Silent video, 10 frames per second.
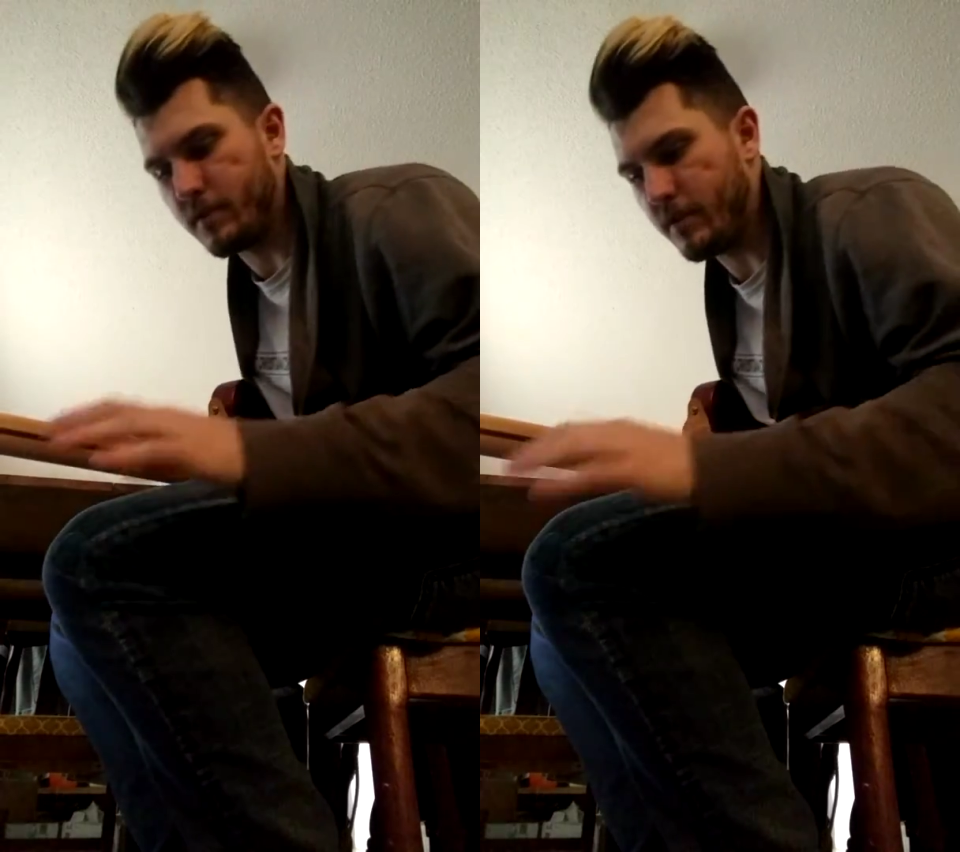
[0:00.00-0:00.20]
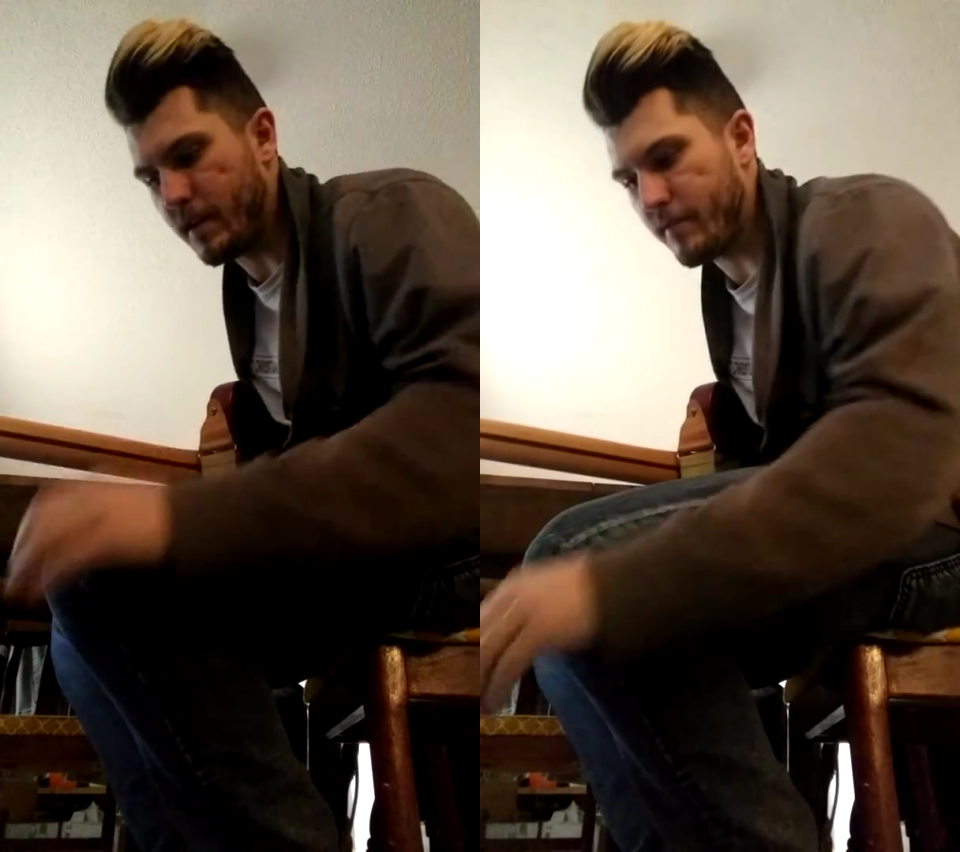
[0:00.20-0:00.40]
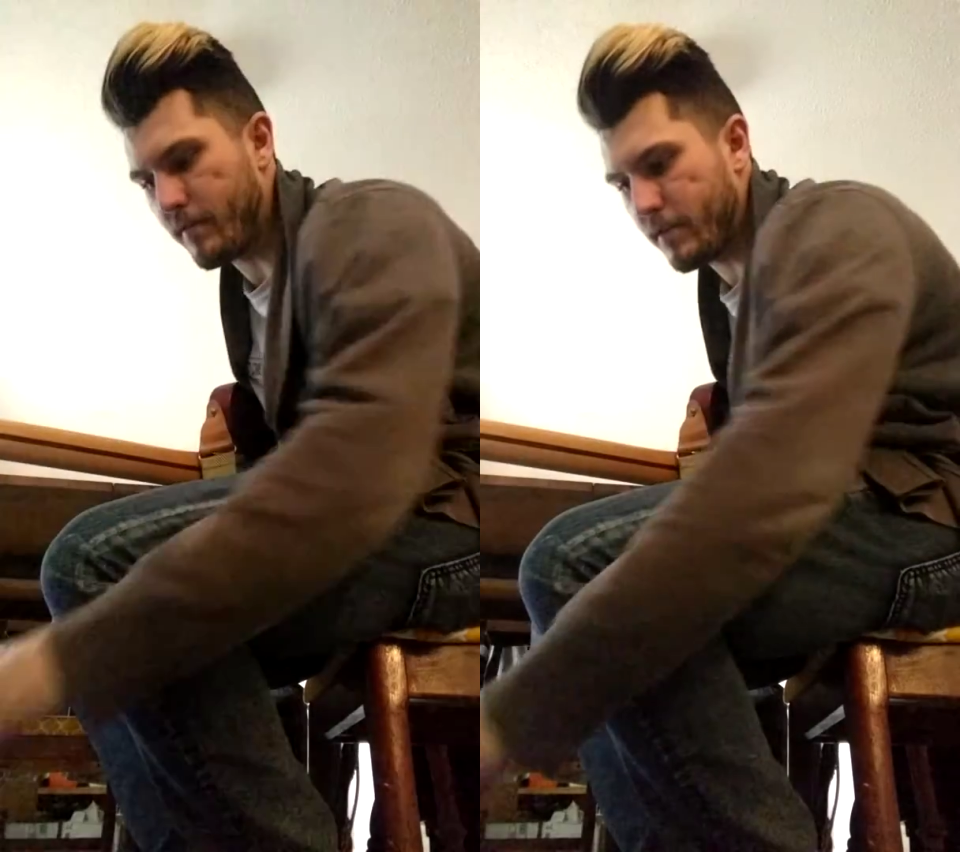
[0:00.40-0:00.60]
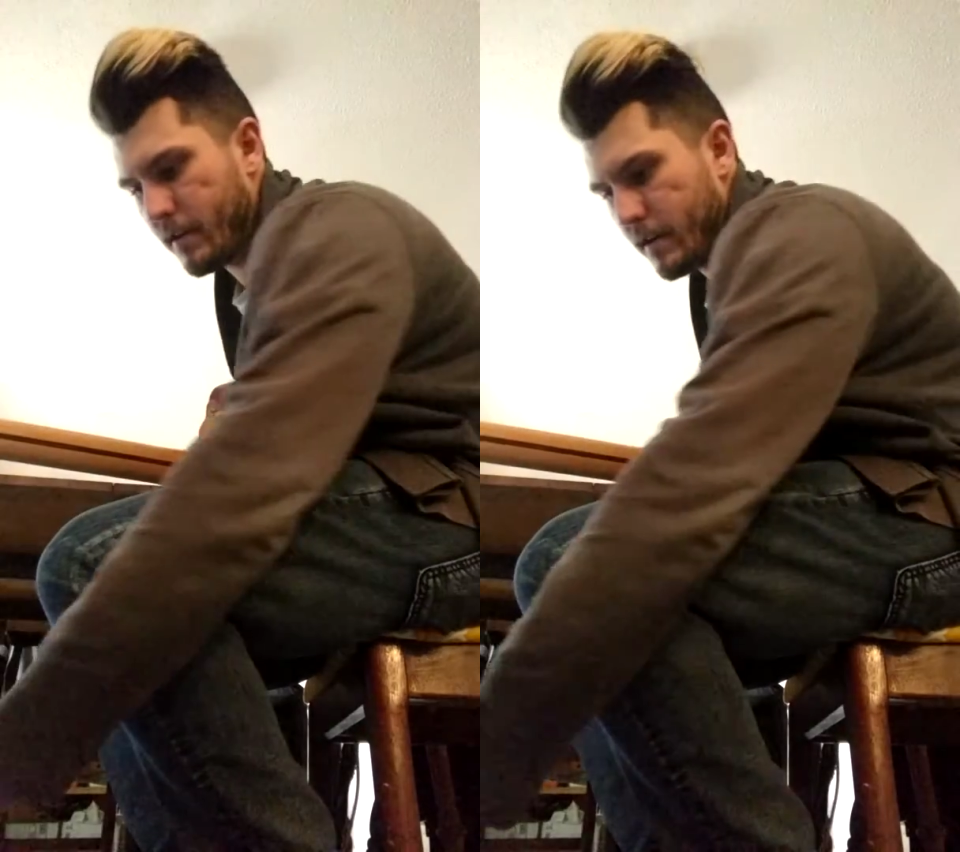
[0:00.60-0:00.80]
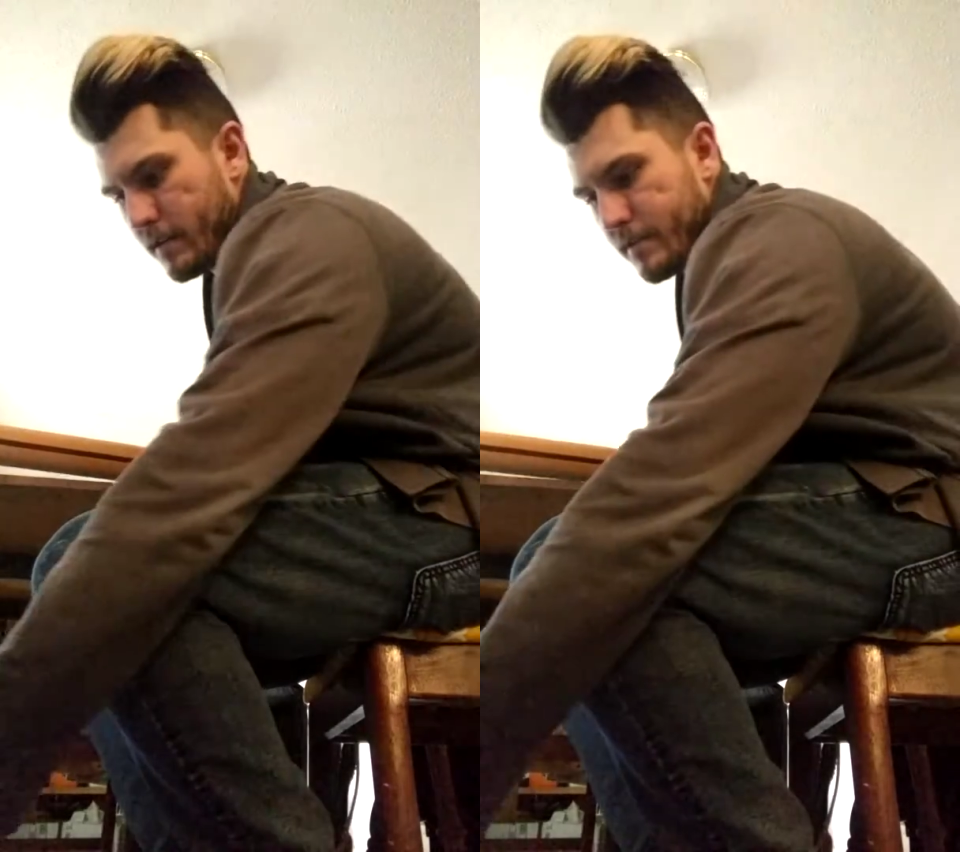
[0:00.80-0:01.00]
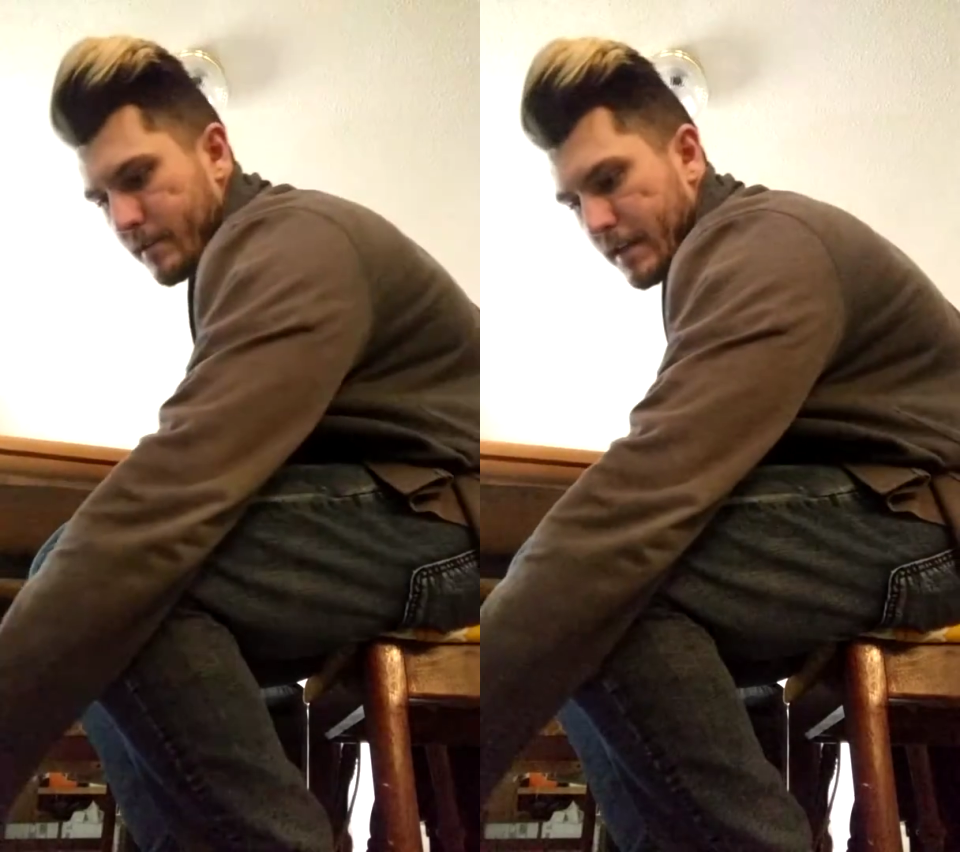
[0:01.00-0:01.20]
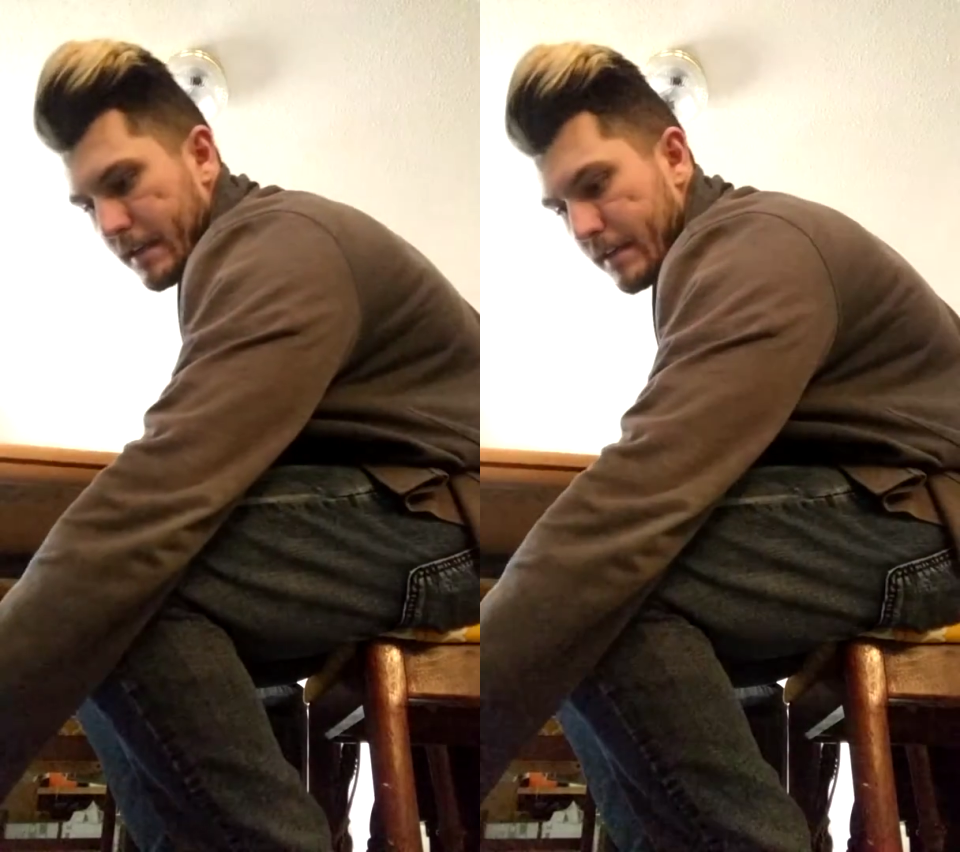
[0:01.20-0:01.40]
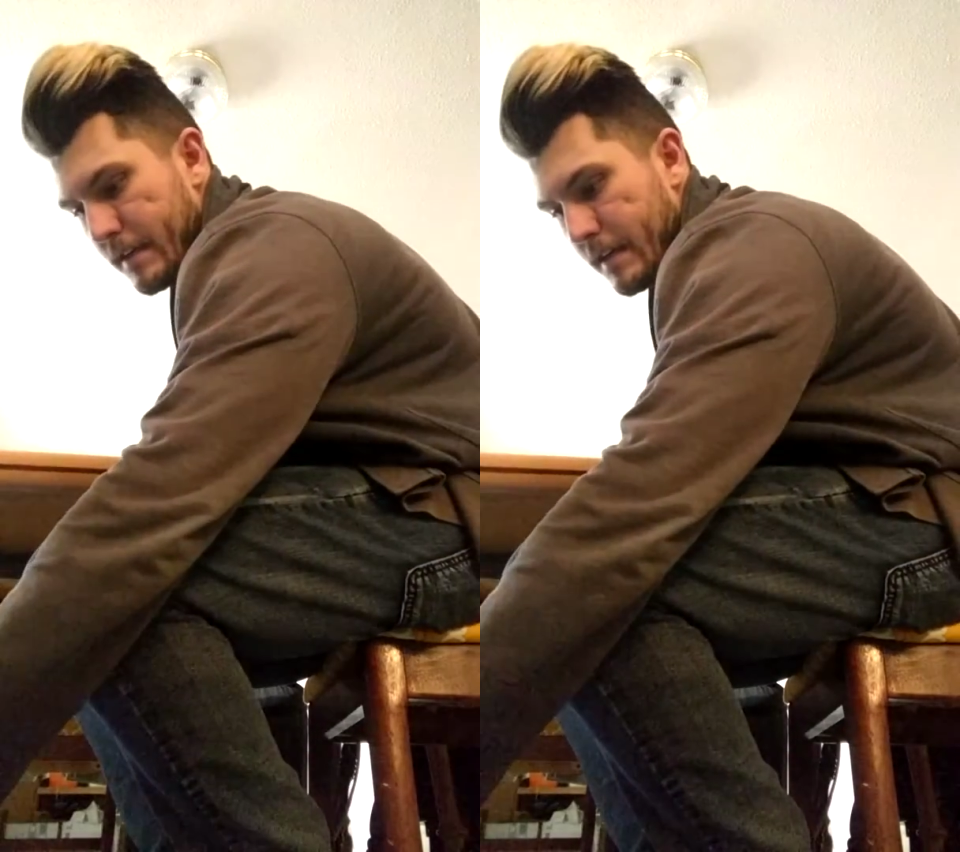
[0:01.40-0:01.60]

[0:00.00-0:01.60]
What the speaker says: when you have everything else on.